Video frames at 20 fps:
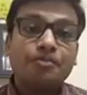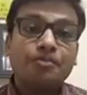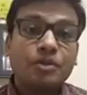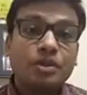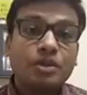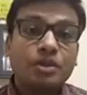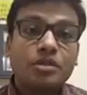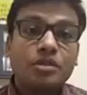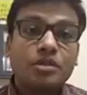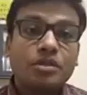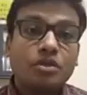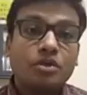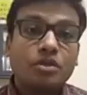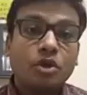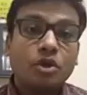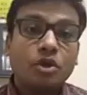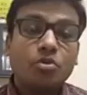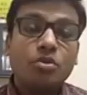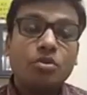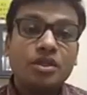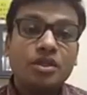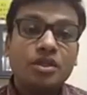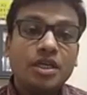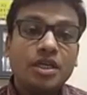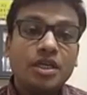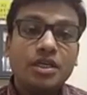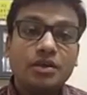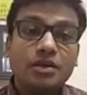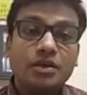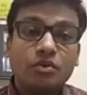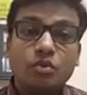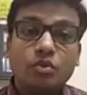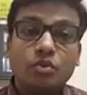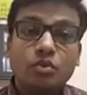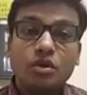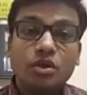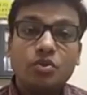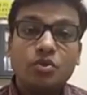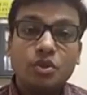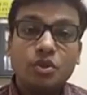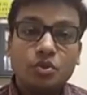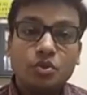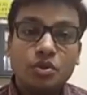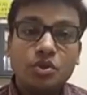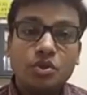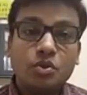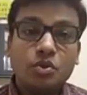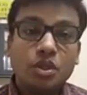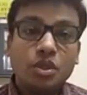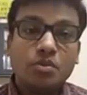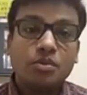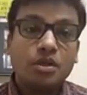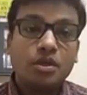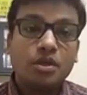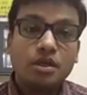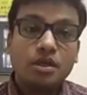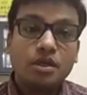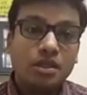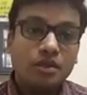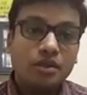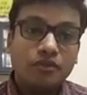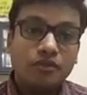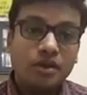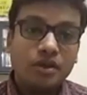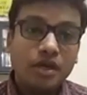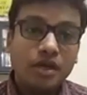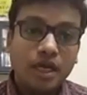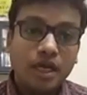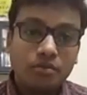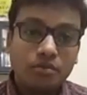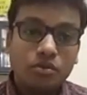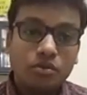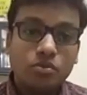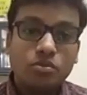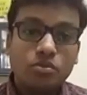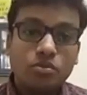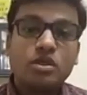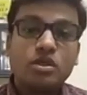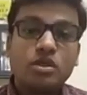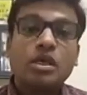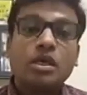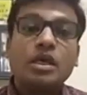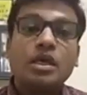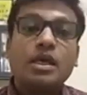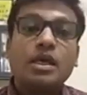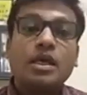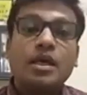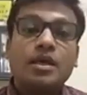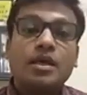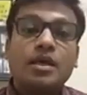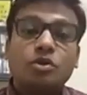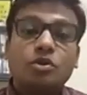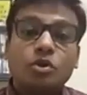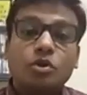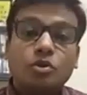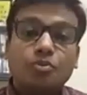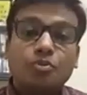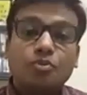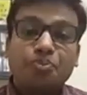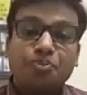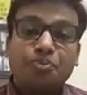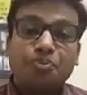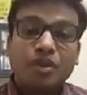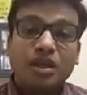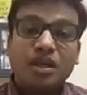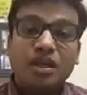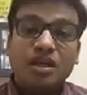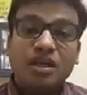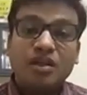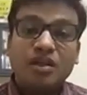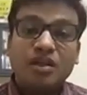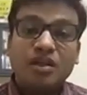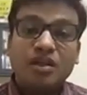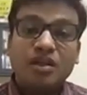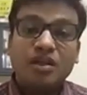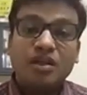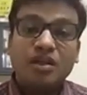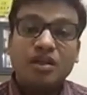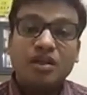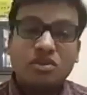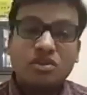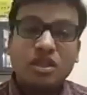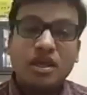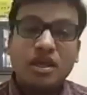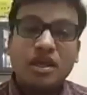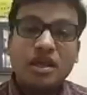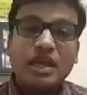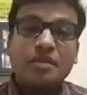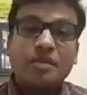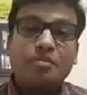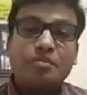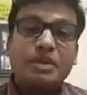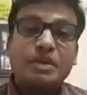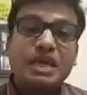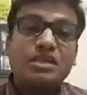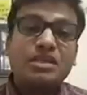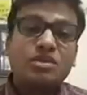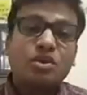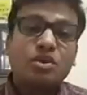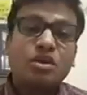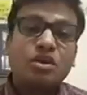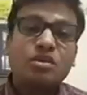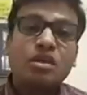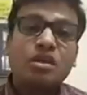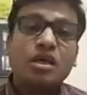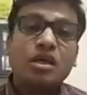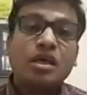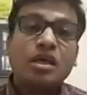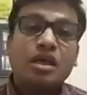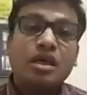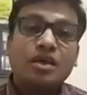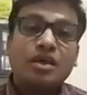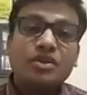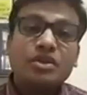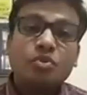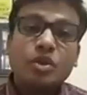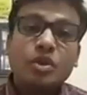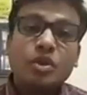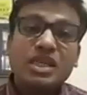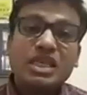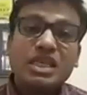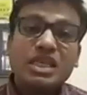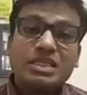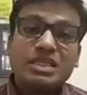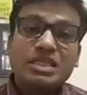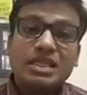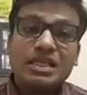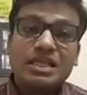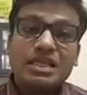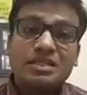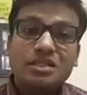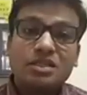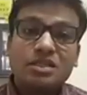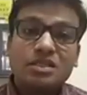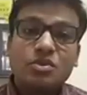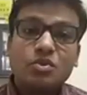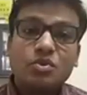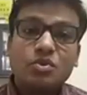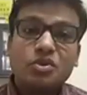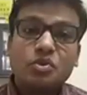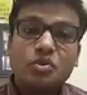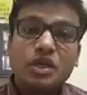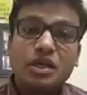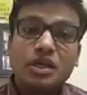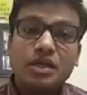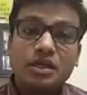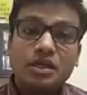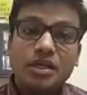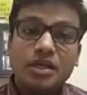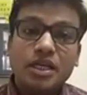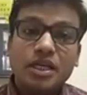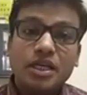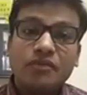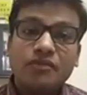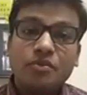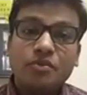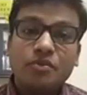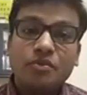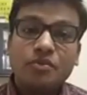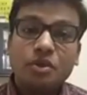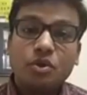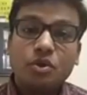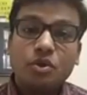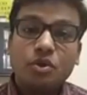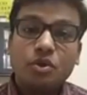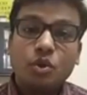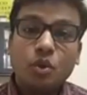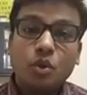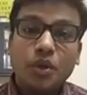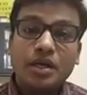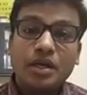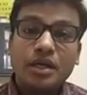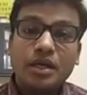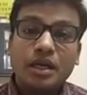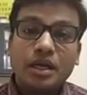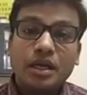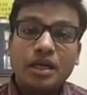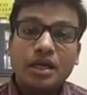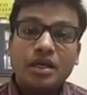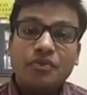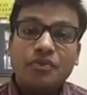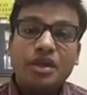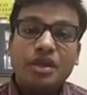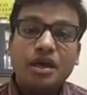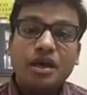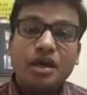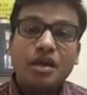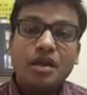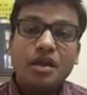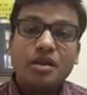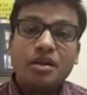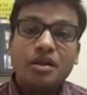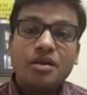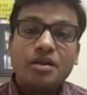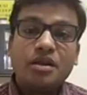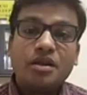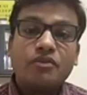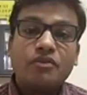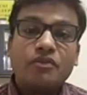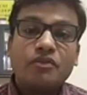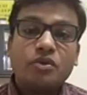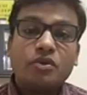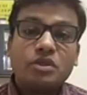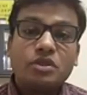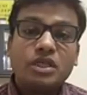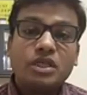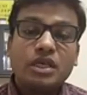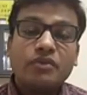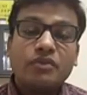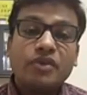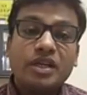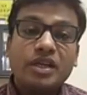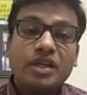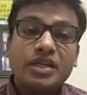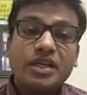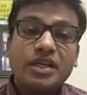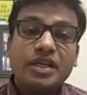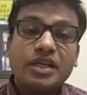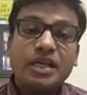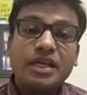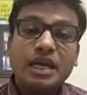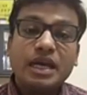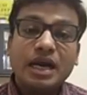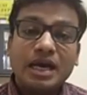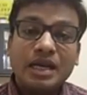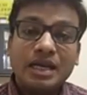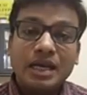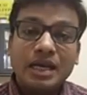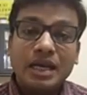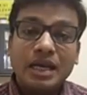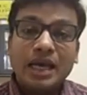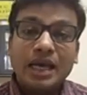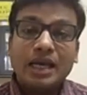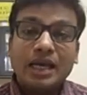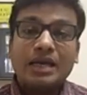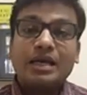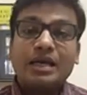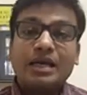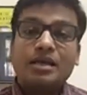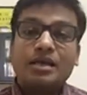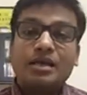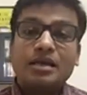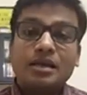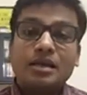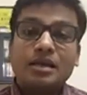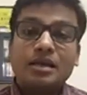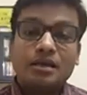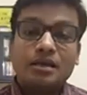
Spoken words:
just a normal day work which we are doing, but in the different time zones. So that's there. And based on these various lessons which we are learning from the COVID, they are reinforcing and validating our current